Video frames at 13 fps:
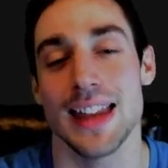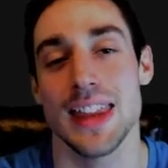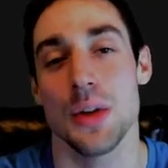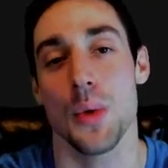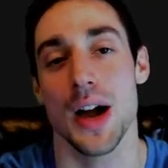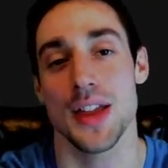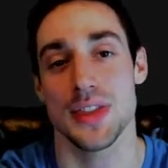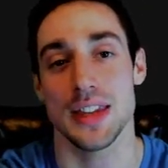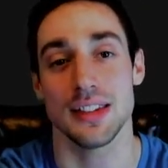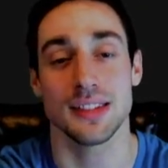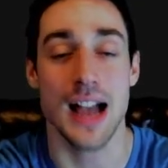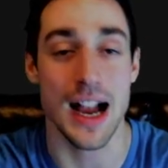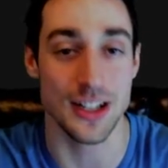and they want the
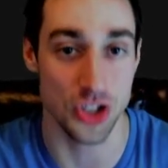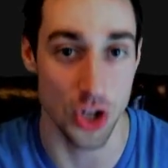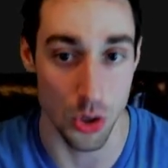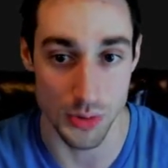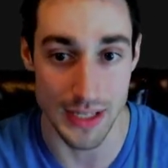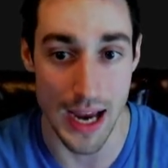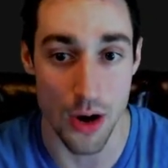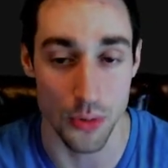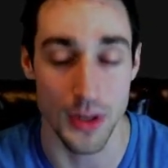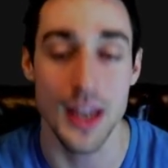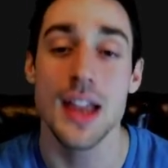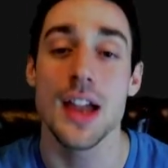stock to go down.